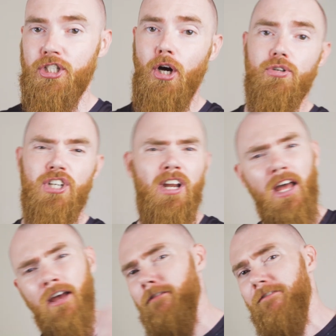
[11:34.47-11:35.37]
culture
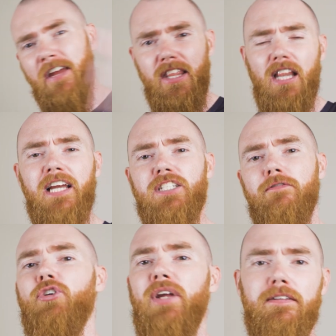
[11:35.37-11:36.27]
via the likes
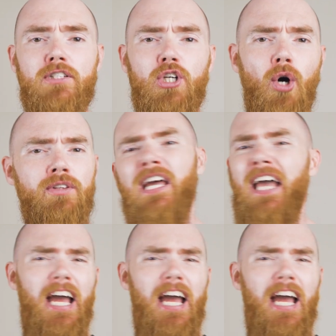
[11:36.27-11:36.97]
of Creative Scotland,